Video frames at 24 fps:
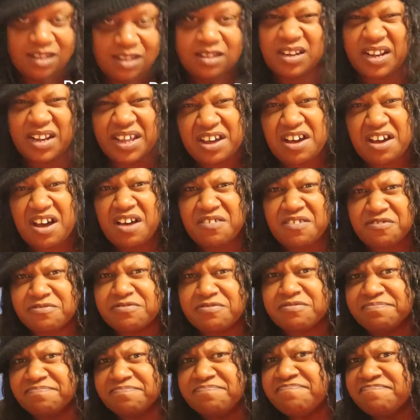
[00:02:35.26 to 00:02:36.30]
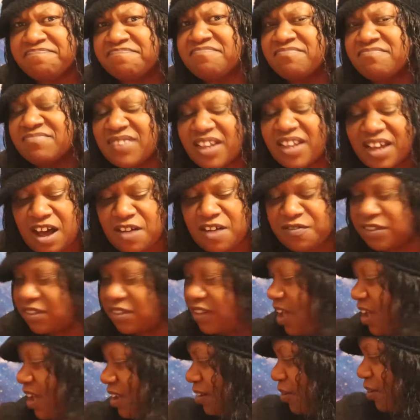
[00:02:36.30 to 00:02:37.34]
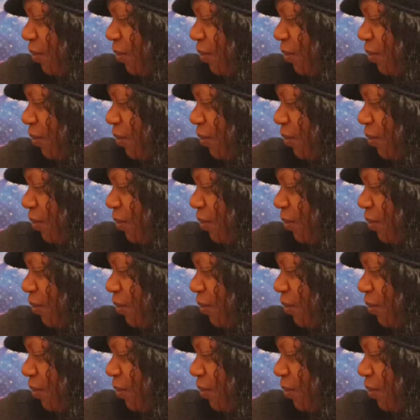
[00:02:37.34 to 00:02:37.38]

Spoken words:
Lay off on that,